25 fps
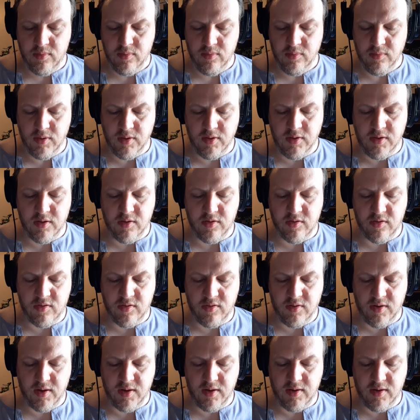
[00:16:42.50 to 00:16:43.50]
They didn't
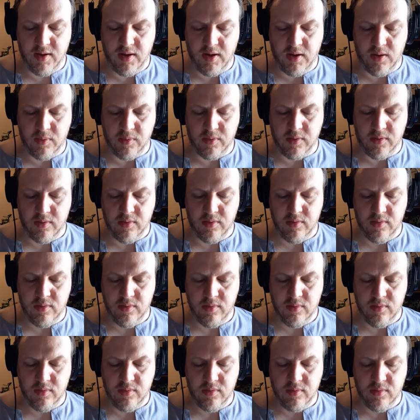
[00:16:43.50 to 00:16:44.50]
stand out
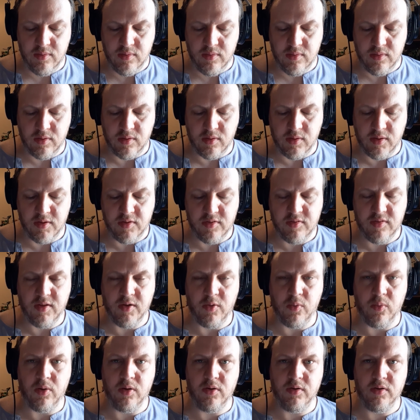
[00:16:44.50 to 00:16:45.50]
unless they
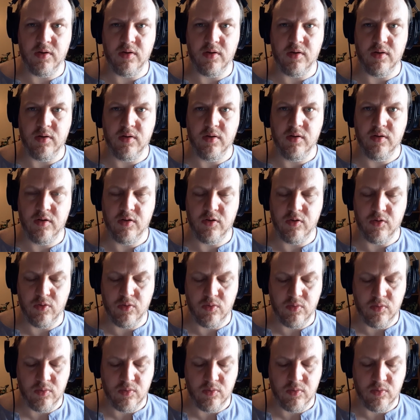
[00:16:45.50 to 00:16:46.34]
wanted to.